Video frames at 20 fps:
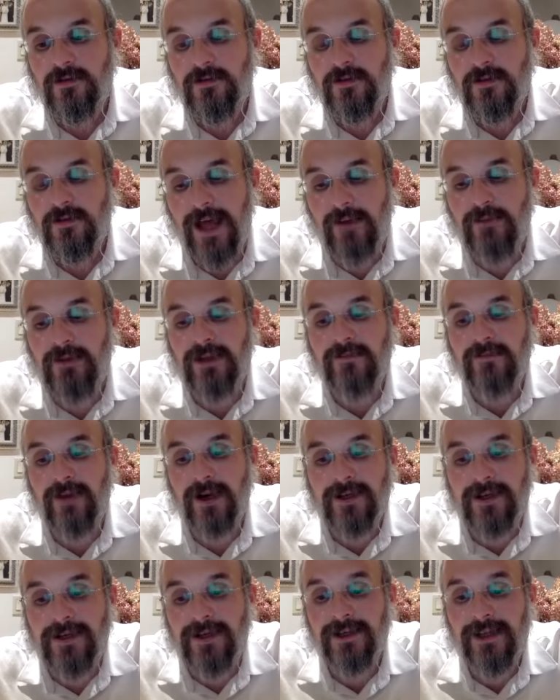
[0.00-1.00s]
Lamed
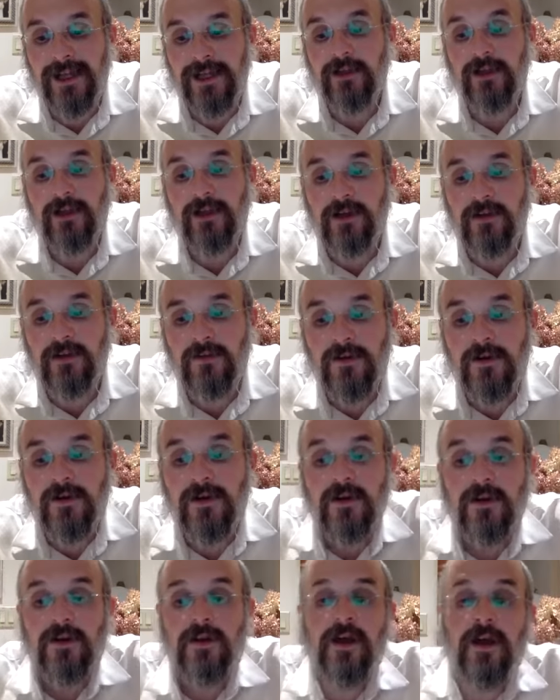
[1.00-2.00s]
Magia Lalia,
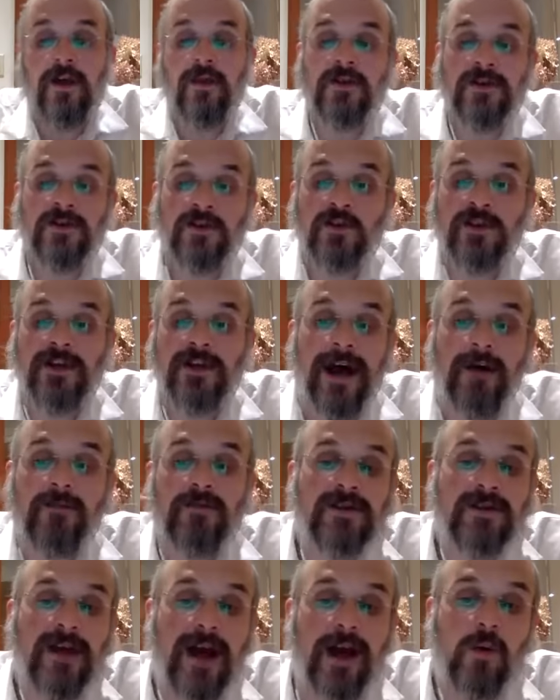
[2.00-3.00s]
and this 30
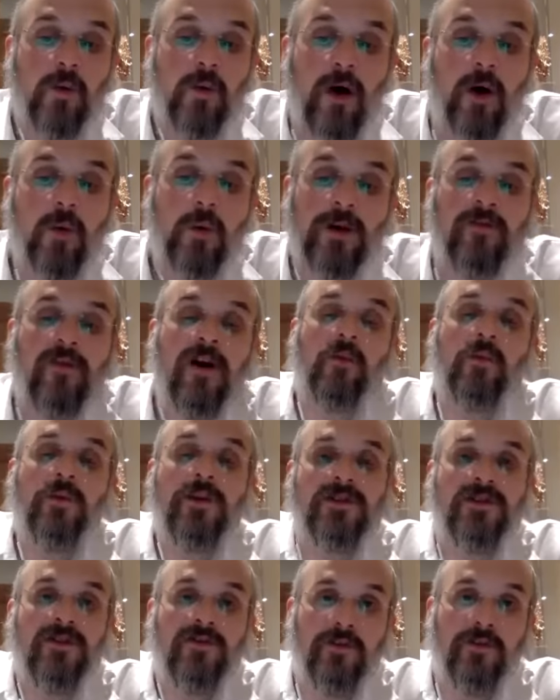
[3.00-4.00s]
Amas high wall will not
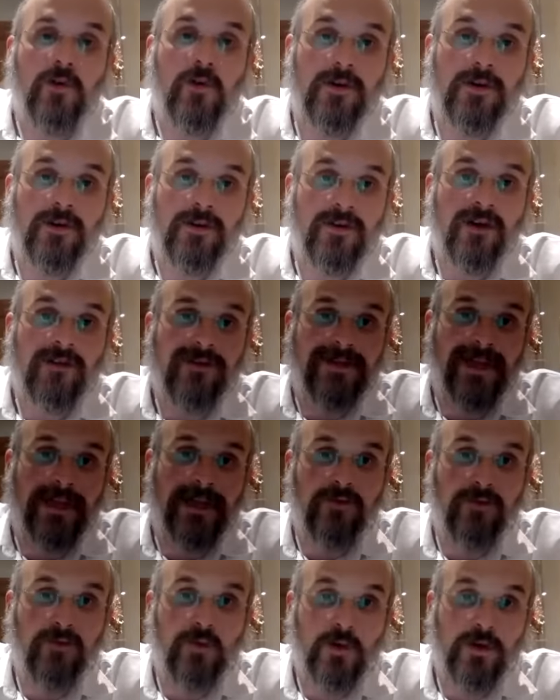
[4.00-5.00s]
reach the floor, not
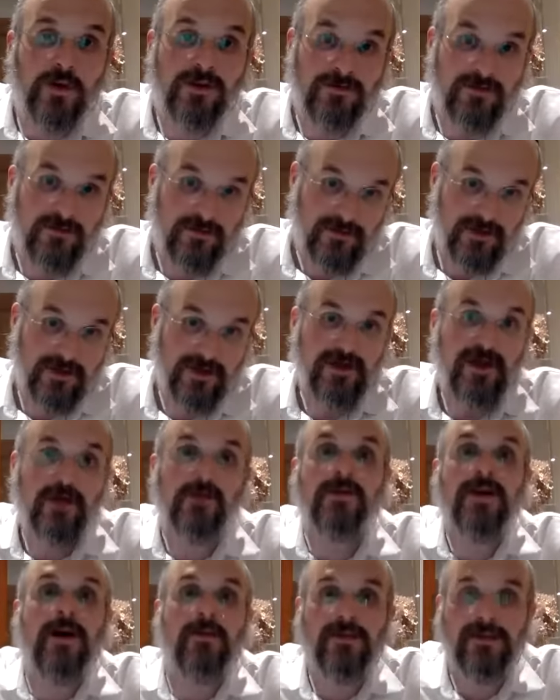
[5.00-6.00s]
second floor, because it's
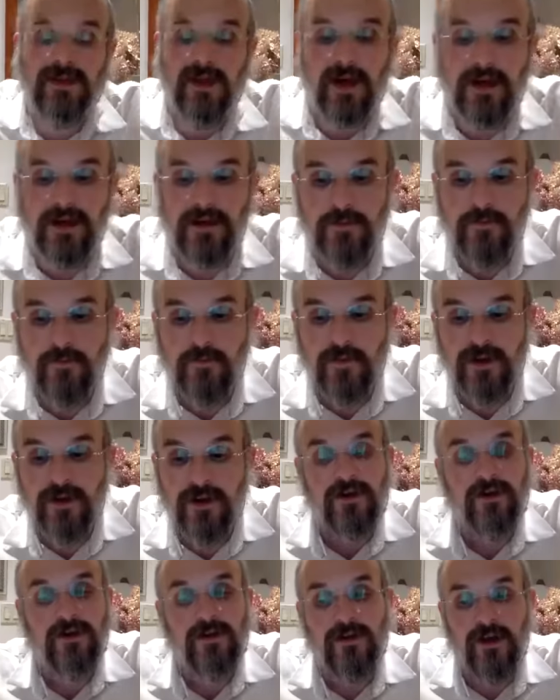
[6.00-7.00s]
100 Amas high.
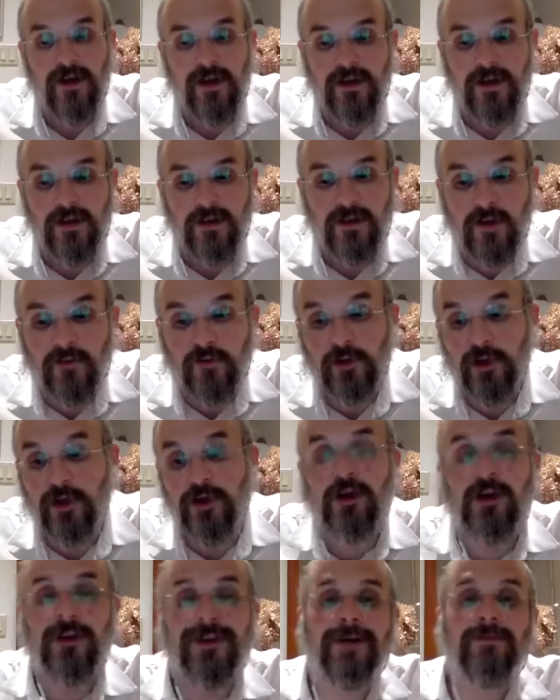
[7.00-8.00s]
Therefore, Lo
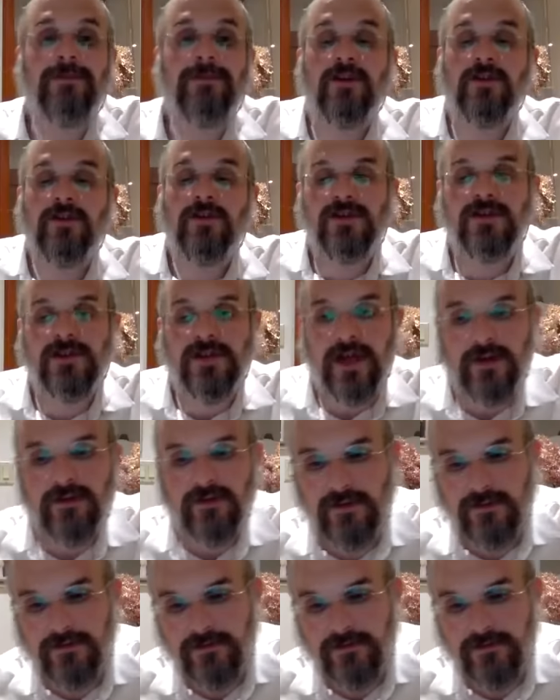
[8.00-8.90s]
Yachalamed, they couldn't stand.